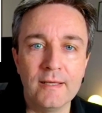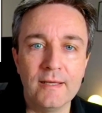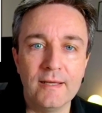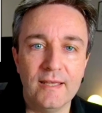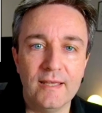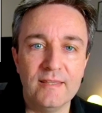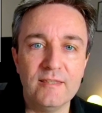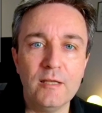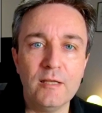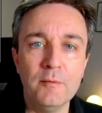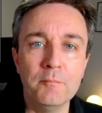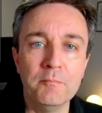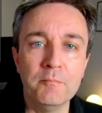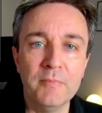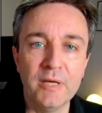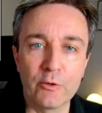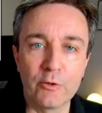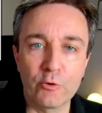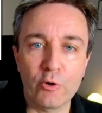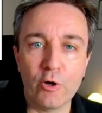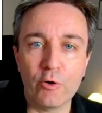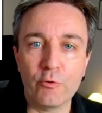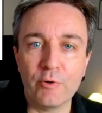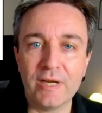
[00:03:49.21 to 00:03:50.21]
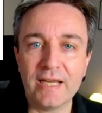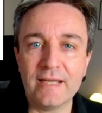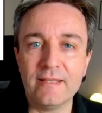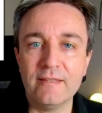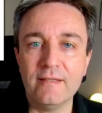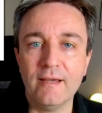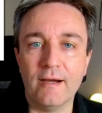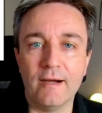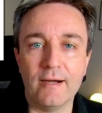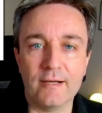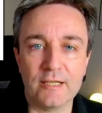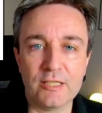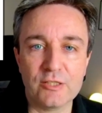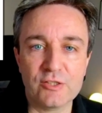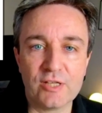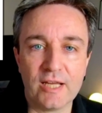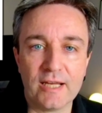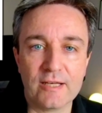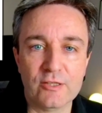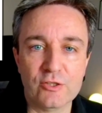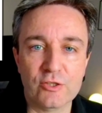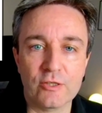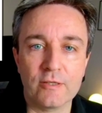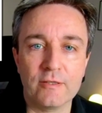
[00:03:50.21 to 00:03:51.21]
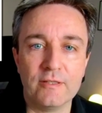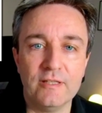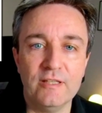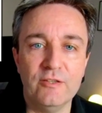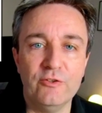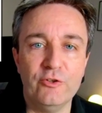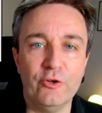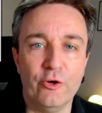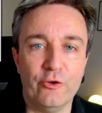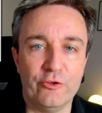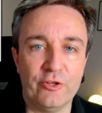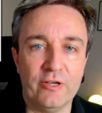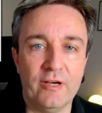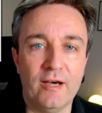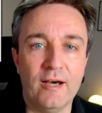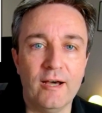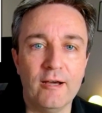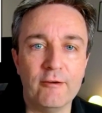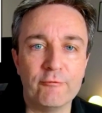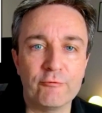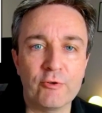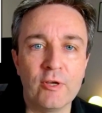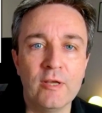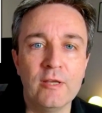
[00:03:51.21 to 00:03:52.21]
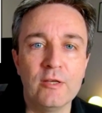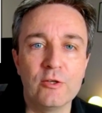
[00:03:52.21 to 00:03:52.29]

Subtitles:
and then mirroring the architecture in the other half